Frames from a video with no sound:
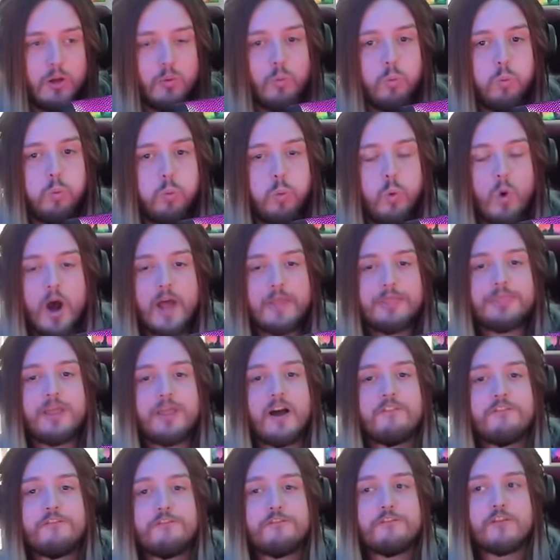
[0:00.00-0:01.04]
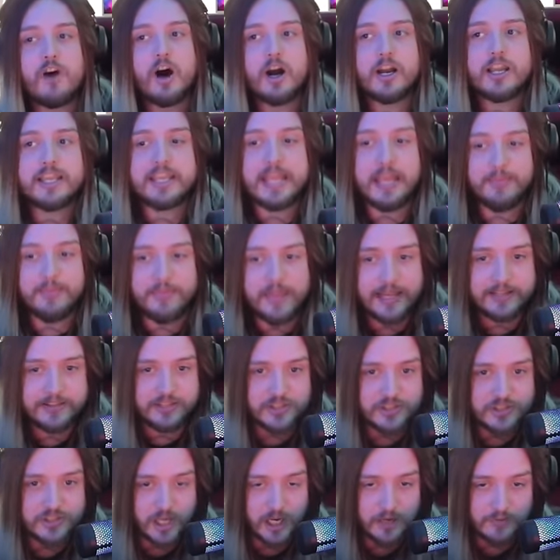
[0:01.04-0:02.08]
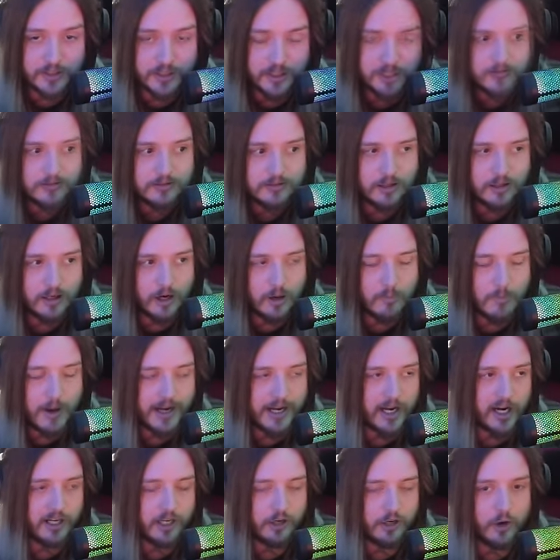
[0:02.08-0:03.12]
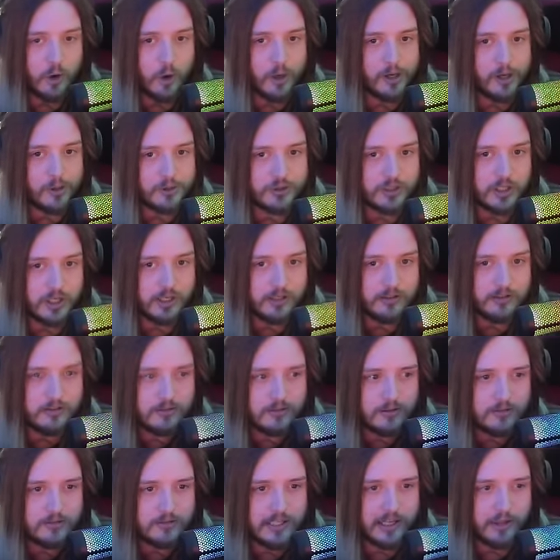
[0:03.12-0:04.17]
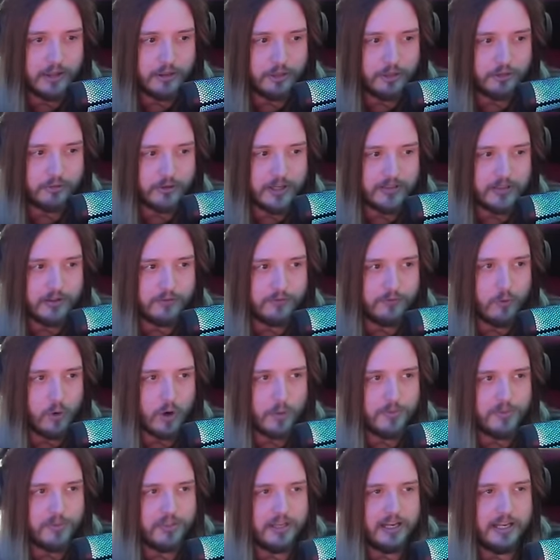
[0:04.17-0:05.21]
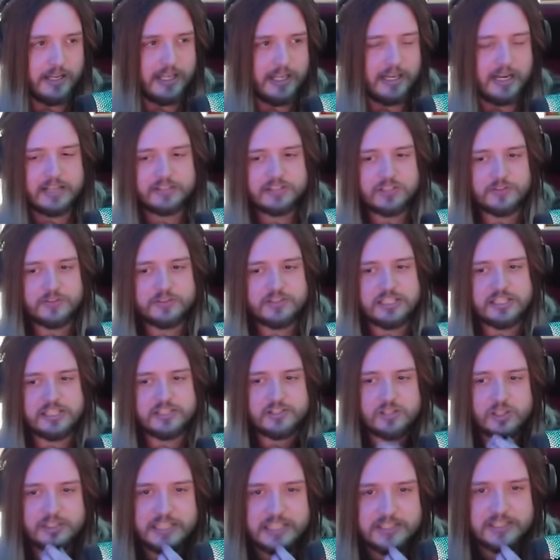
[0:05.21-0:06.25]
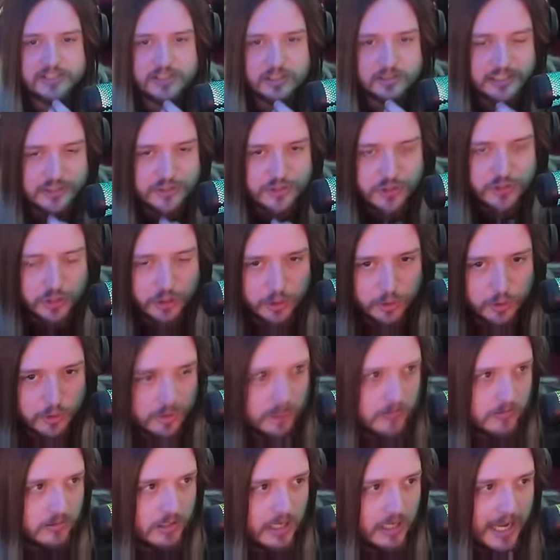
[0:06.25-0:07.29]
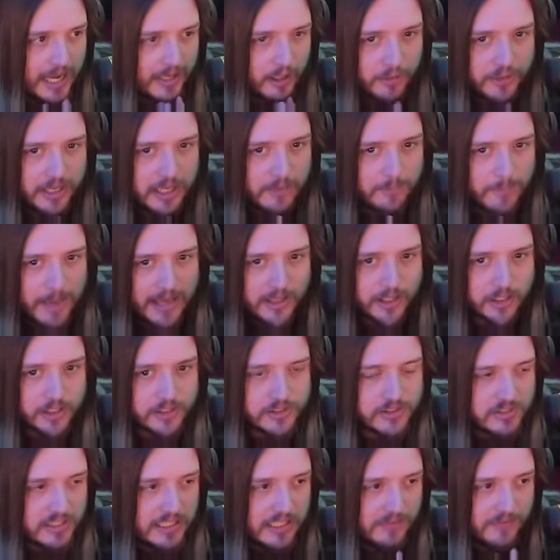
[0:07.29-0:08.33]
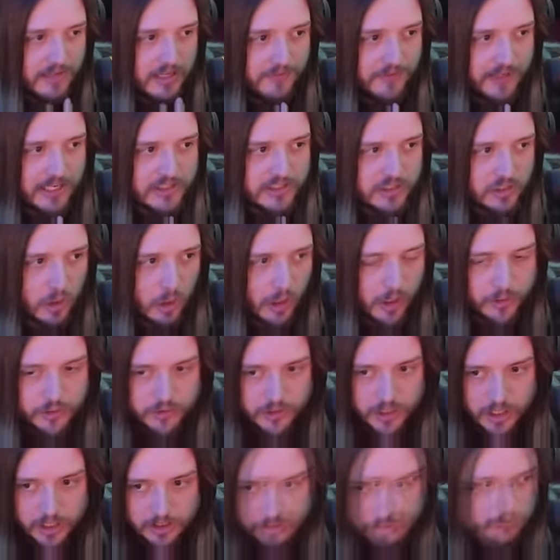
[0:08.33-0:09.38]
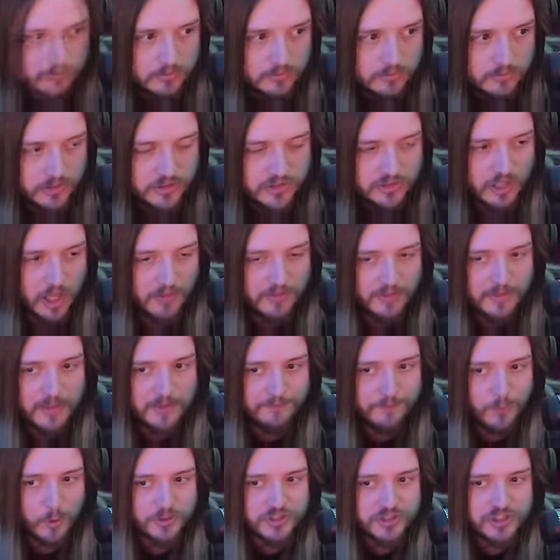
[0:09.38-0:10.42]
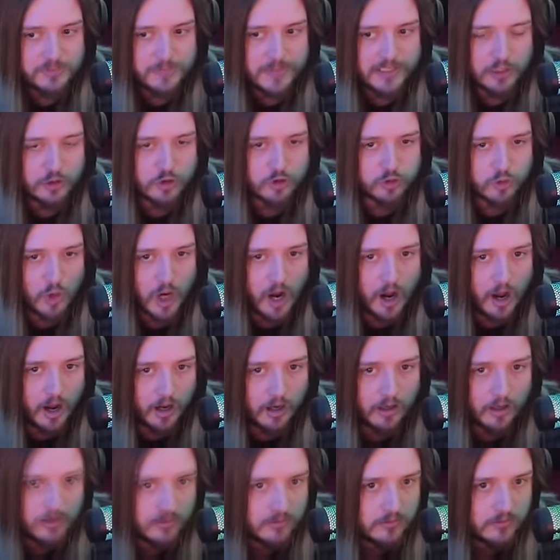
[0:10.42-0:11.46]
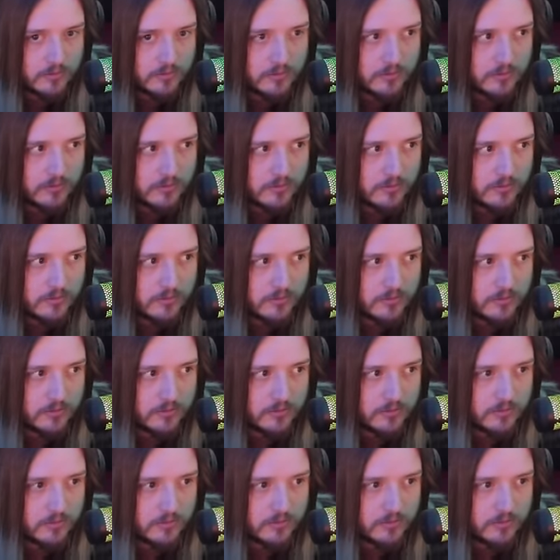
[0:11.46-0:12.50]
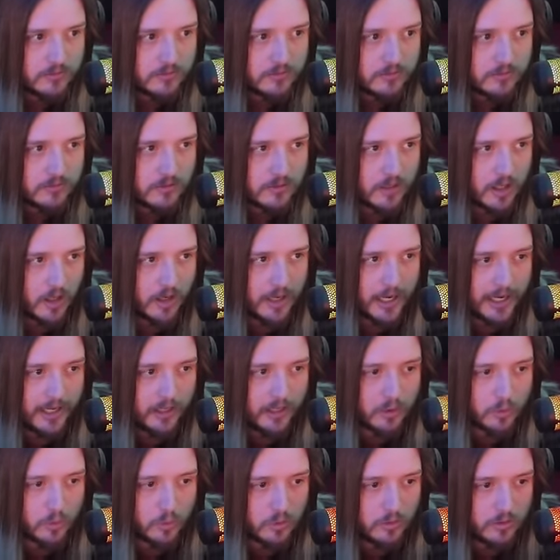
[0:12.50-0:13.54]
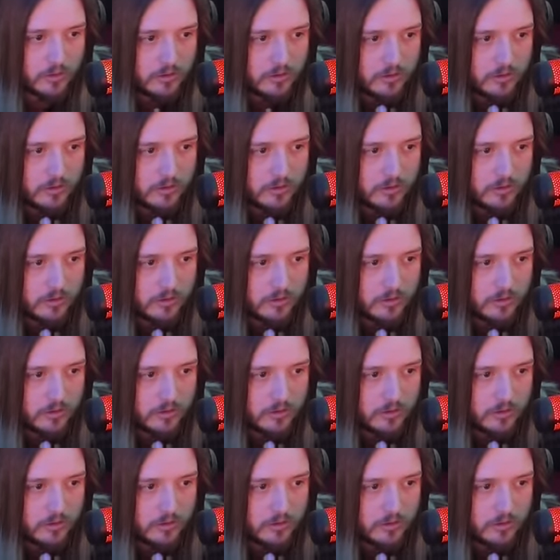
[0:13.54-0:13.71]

What the fuck can that discover? Oh my god, Annoyotron. Taking three, then four, but then again, I still have the, he still he still needs two. I don't think it matters, even if it is Annoyotron. There's nothing that forces me to draw. Glory. I'm okay, cool.